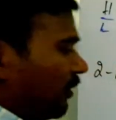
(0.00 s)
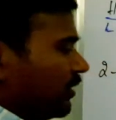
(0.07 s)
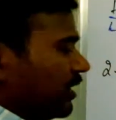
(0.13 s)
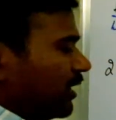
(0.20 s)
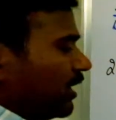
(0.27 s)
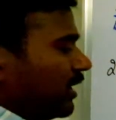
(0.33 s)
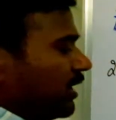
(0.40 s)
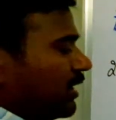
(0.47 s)

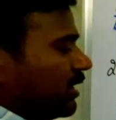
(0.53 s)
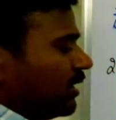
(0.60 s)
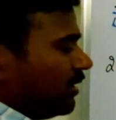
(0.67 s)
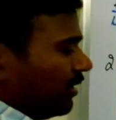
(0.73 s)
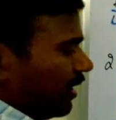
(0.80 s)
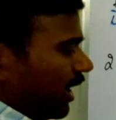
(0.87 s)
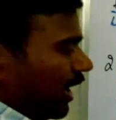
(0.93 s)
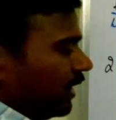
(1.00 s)
here
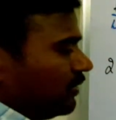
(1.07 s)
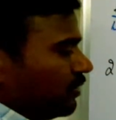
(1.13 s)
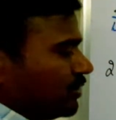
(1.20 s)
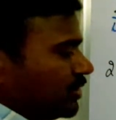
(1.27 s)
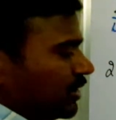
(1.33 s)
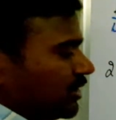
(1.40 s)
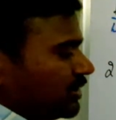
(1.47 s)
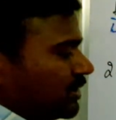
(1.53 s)

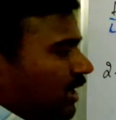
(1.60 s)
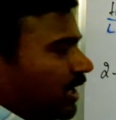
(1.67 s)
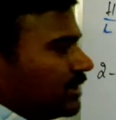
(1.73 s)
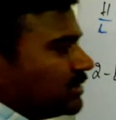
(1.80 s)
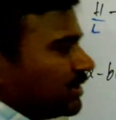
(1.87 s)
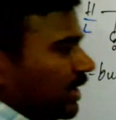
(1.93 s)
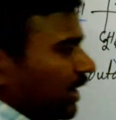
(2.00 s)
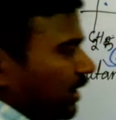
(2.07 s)
hydrogen is right
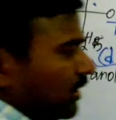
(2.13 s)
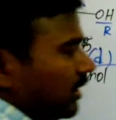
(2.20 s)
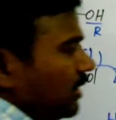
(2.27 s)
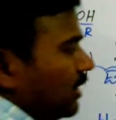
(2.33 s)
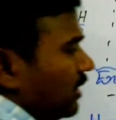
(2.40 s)
side.